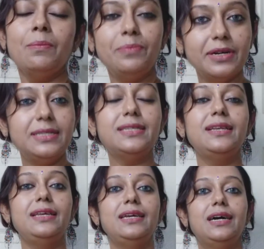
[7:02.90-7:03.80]

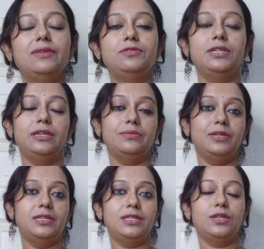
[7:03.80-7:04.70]
Personally, I would
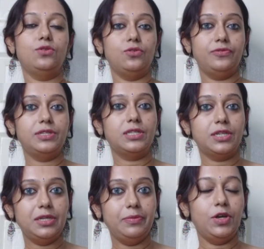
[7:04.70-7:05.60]
recommend Grofers
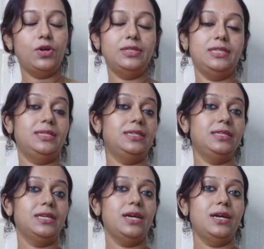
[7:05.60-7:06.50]
cream because it is
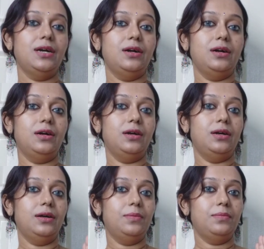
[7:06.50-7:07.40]

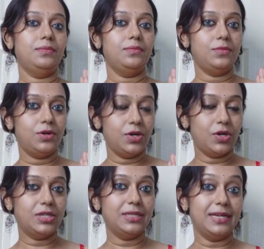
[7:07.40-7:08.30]

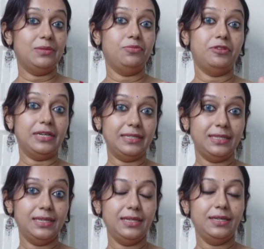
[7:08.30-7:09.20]
not that
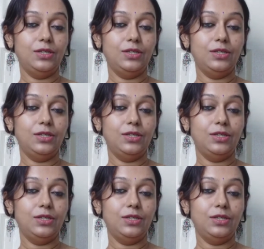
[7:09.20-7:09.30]
pricey.